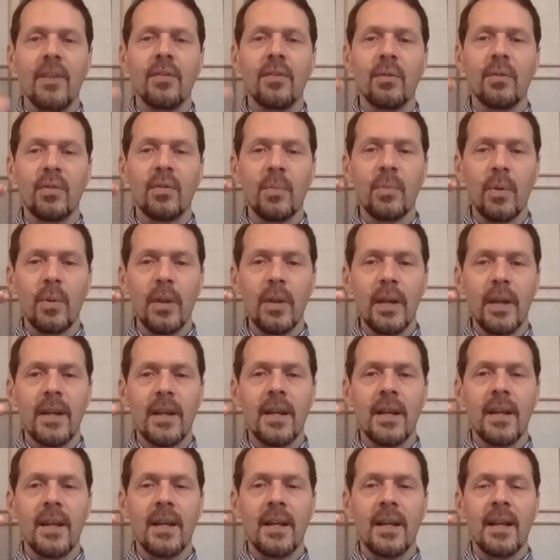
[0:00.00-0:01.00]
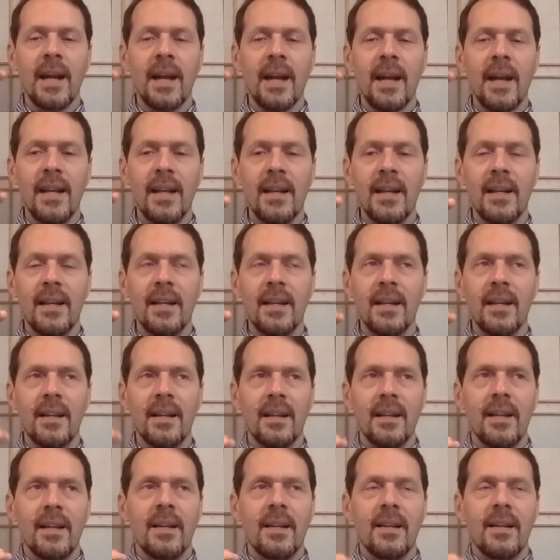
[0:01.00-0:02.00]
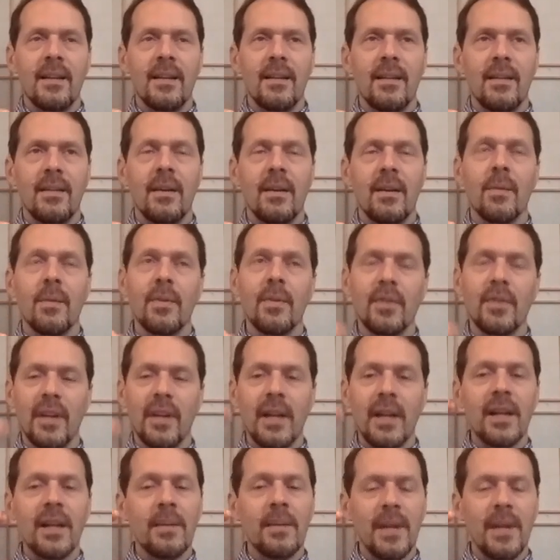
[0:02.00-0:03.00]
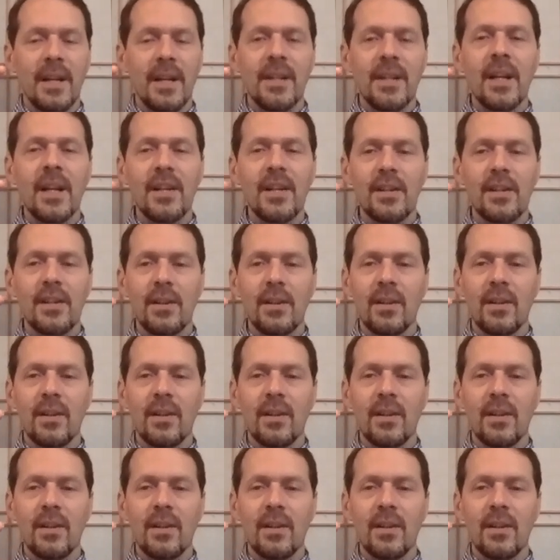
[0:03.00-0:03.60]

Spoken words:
So it's more like a guided, almost a guided meditation.